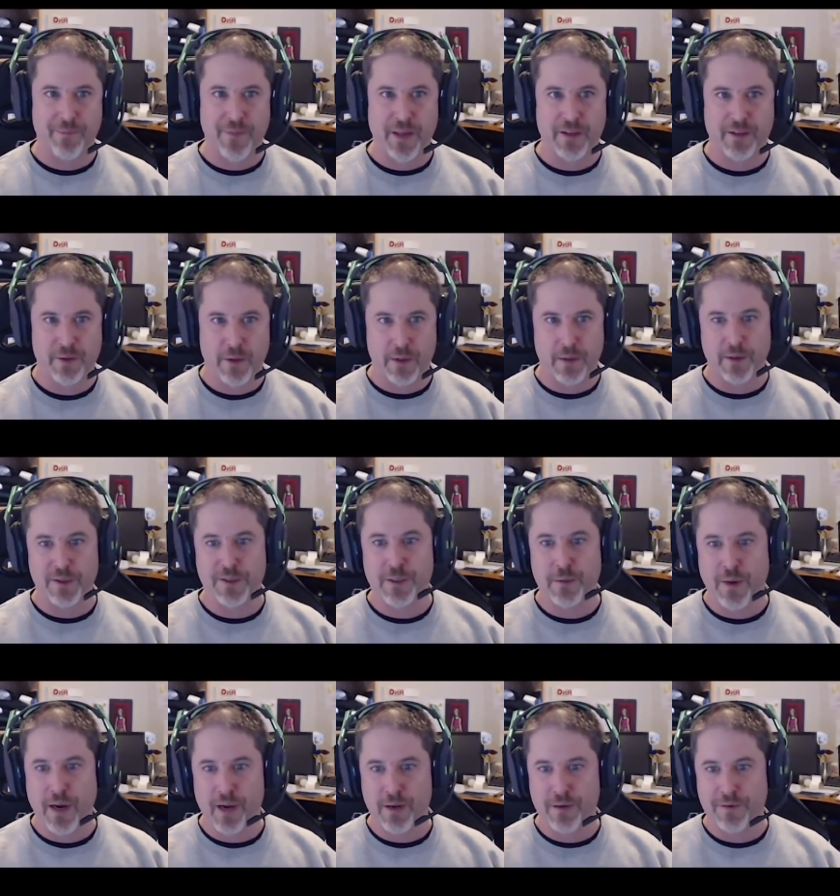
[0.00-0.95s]
And so I looked
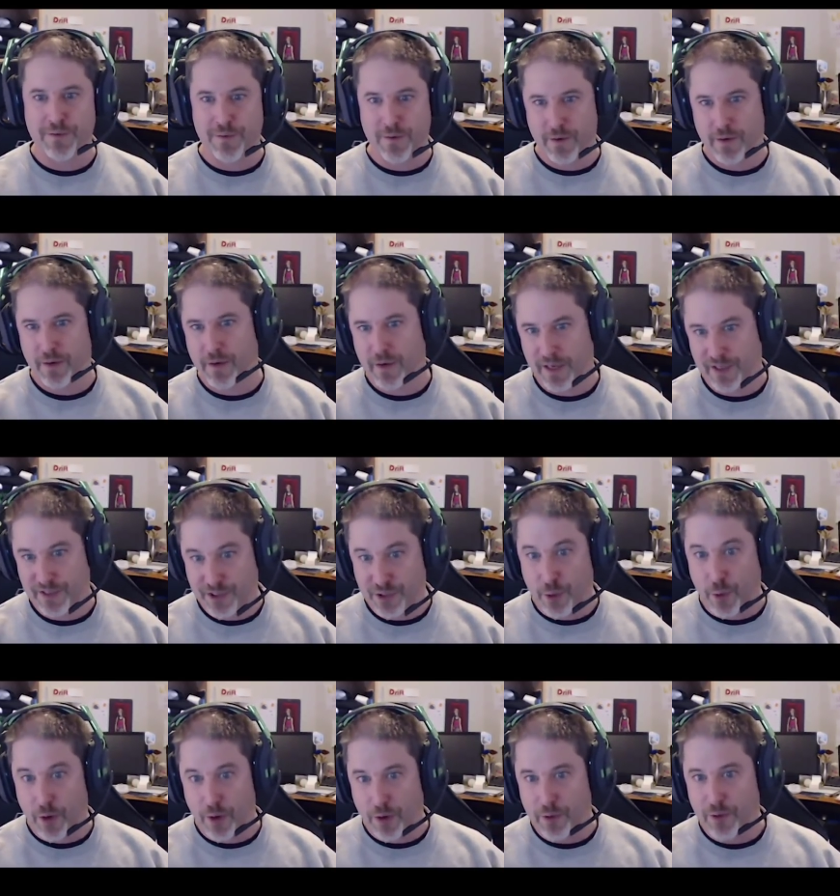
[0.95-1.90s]
around for a
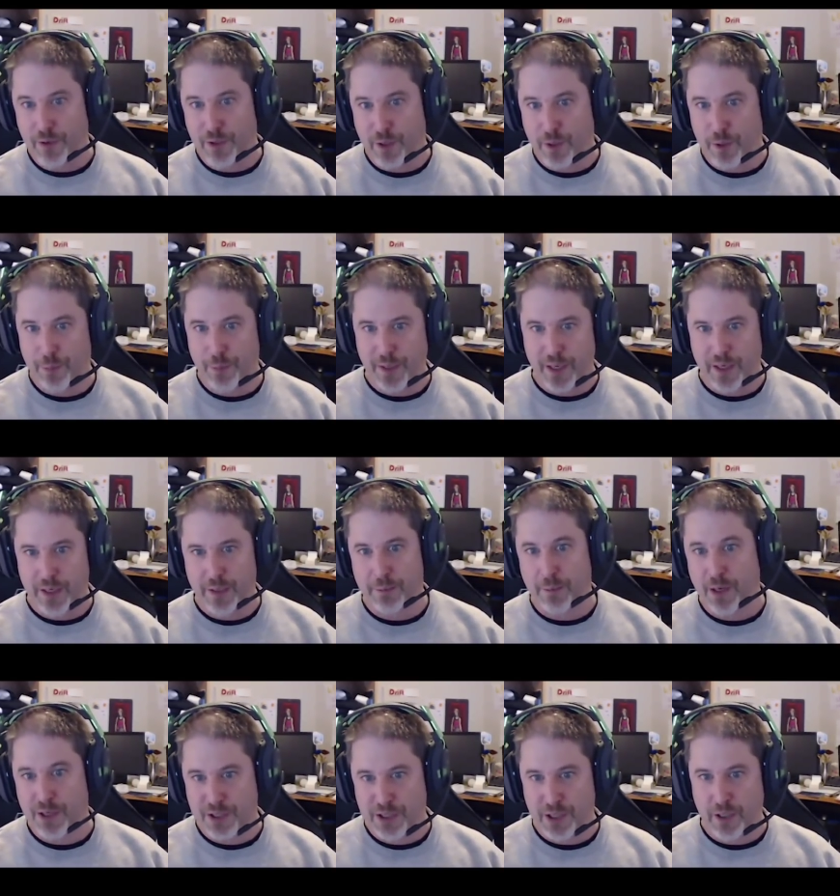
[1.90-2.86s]
historical European
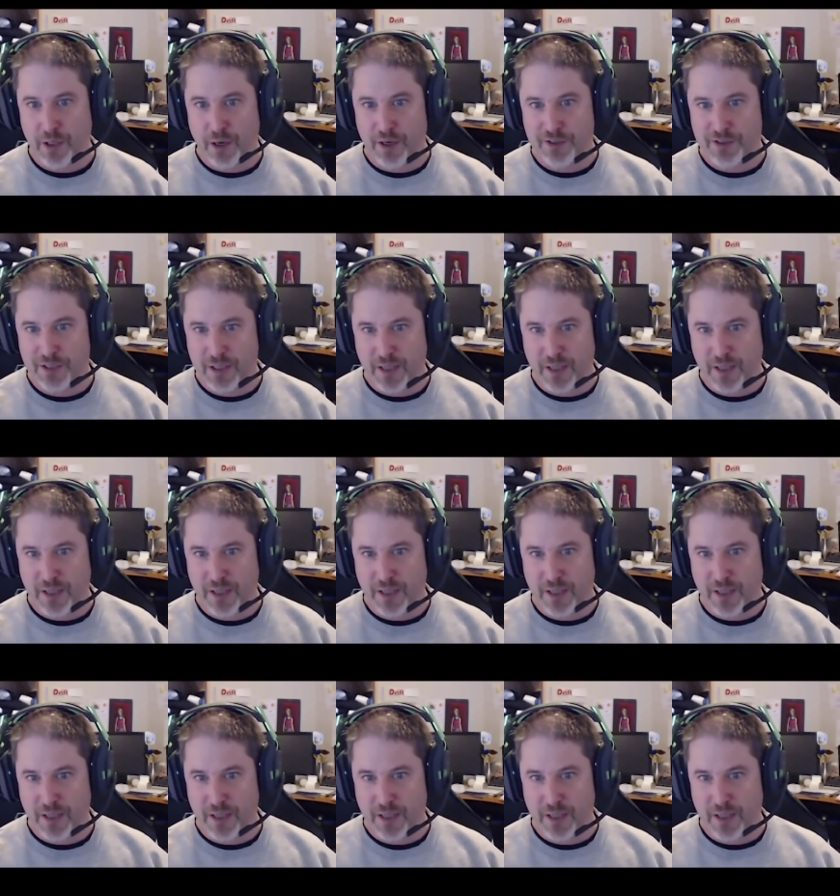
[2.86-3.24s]
martial arts